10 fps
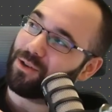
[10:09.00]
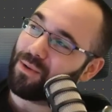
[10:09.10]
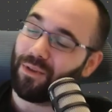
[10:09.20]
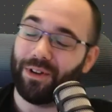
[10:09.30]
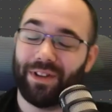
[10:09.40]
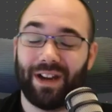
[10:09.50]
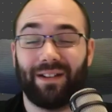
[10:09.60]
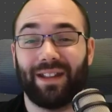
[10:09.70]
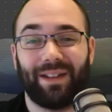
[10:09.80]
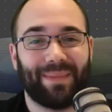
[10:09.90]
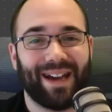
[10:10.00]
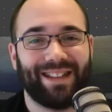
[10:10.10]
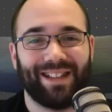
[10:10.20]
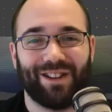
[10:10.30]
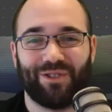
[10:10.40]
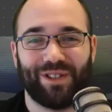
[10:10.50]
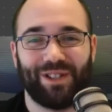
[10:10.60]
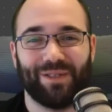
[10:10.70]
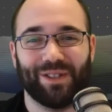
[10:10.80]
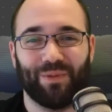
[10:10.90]
over there that might
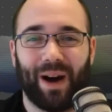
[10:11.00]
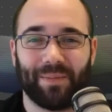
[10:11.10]
interest you as well.